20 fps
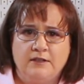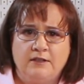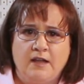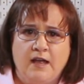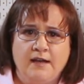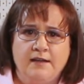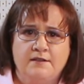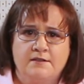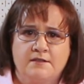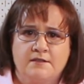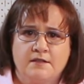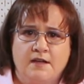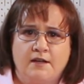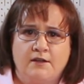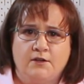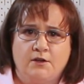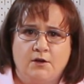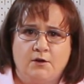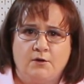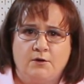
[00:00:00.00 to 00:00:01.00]
like the
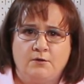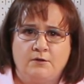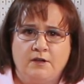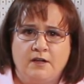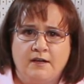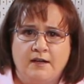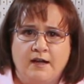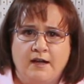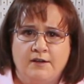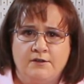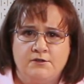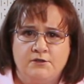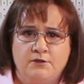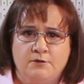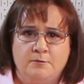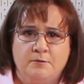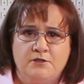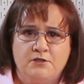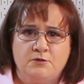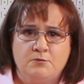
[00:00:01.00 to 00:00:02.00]
Zykoto like I
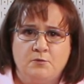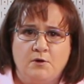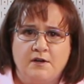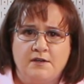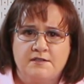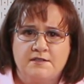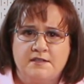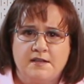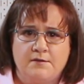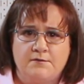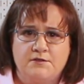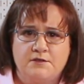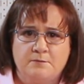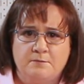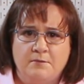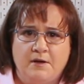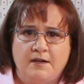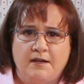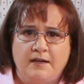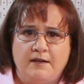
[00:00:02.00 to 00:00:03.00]
do, but you want to save some
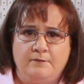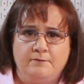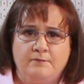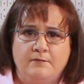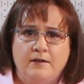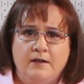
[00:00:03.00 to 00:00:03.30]
money.